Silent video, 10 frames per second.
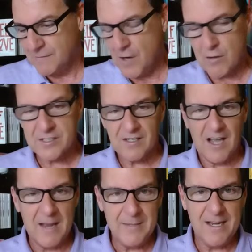Folks,
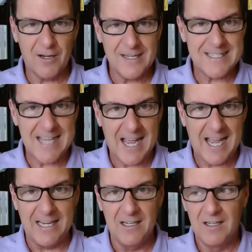I'm here to
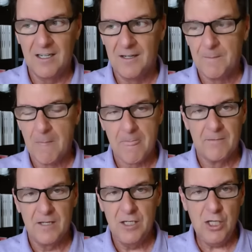say
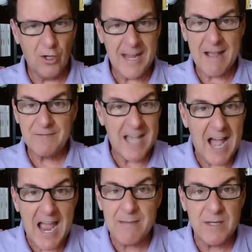you don't have
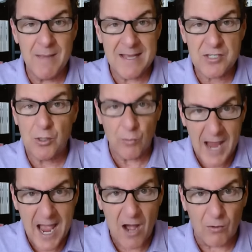time to mess
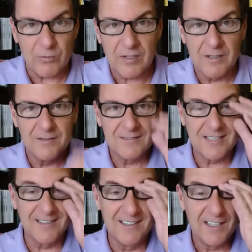around.
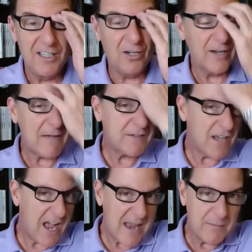You don't have
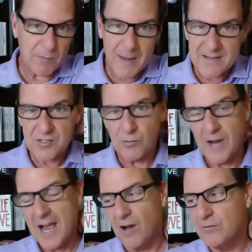time to mess
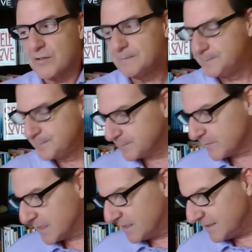around.
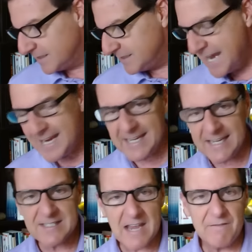Dating
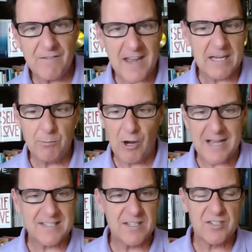is a vetting
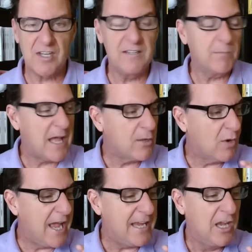process. And by the
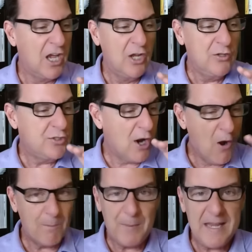way,
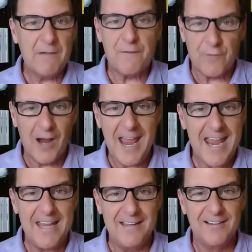don't be
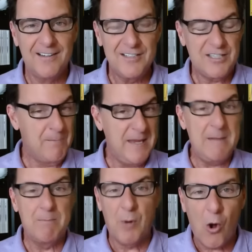afraid to
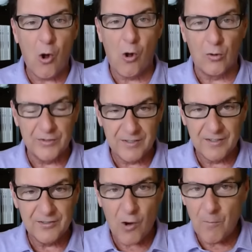be bold.
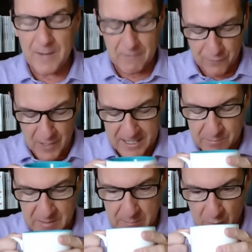Don't be afraid
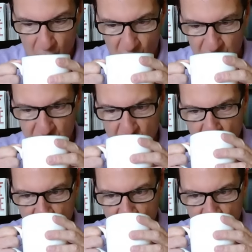to be bold.